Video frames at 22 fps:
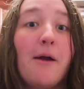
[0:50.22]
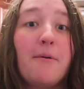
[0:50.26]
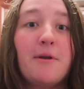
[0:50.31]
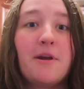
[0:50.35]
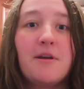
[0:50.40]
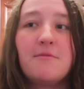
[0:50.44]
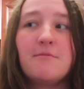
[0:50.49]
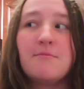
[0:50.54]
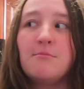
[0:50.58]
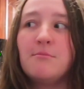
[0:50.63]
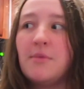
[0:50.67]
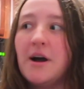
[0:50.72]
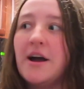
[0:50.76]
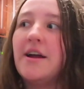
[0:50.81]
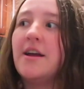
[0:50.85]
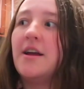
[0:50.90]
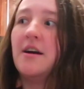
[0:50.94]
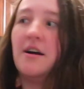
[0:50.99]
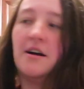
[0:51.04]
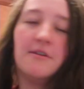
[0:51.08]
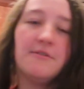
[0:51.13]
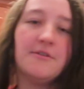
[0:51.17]
I mean,
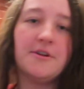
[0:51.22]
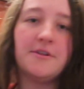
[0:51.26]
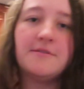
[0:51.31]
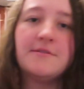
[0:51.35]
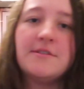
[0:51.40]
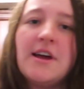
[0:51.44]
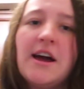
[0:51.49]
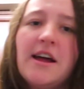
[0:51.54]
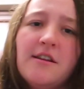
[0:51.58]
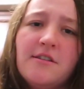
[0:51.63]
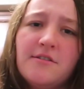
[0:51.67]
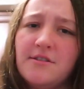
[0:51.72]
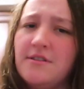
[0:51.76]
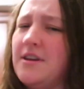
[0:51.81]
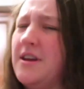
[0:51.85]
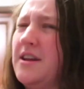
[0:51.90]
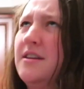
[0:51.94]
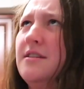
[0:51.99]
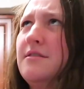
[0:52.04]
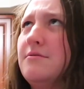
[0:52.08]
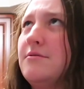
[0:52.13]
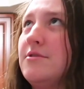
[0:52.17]
my oven. I
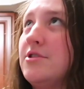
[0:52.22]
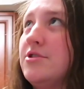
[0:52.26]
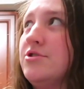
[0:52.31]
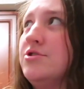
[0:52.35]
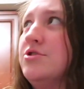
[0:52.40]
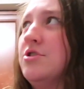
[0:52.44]
didn't really